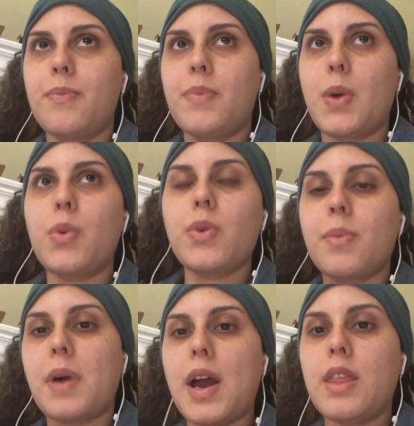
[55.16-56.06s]
but we were
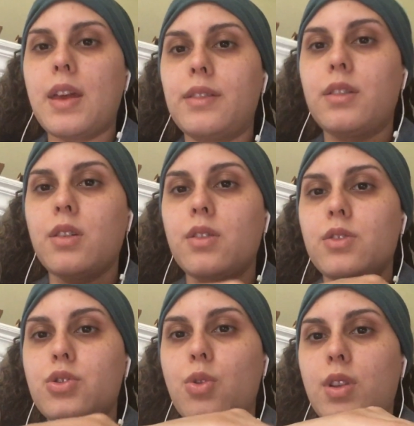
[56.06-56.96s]
by like
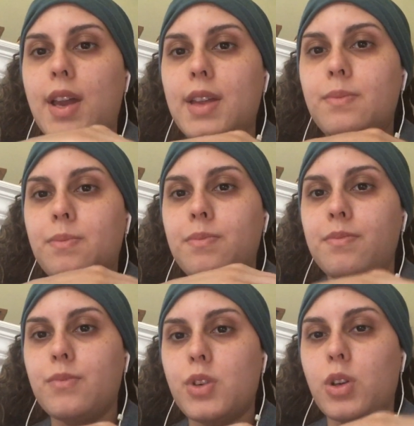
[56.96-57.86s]
the shoreline.
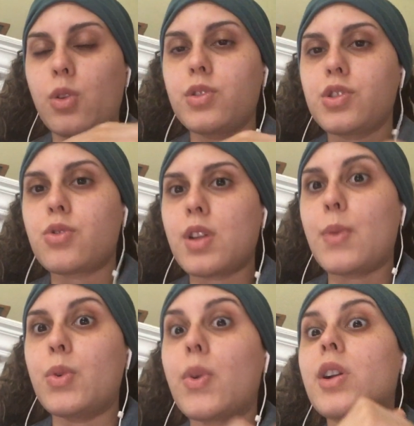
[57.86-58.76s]
We were close to the
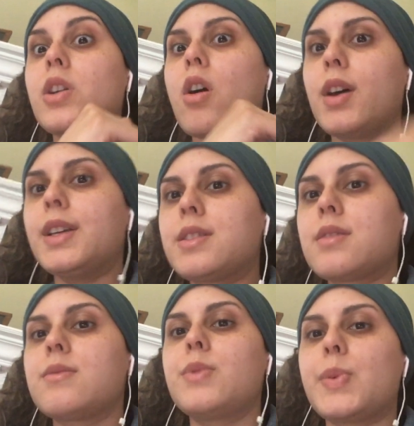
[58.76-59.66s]
shoreline. We weren't on it.
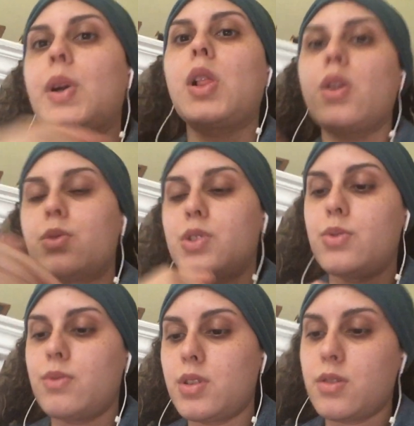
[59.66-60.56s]
We were close
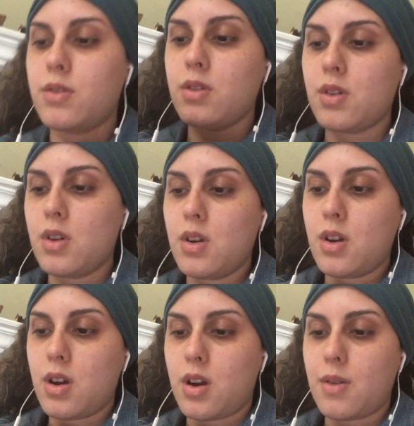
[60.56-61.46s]
to it
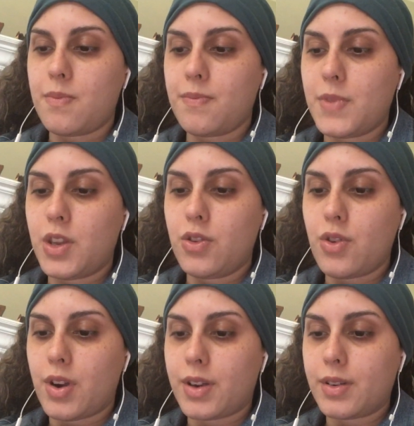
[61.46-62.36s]
in New
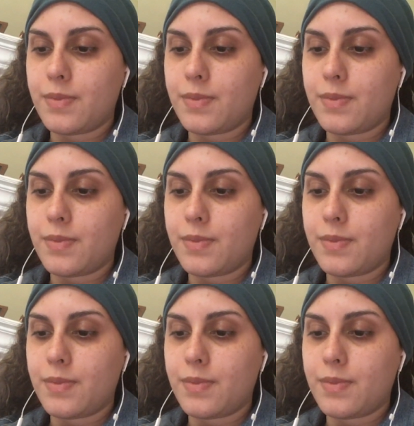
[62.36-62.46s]
York.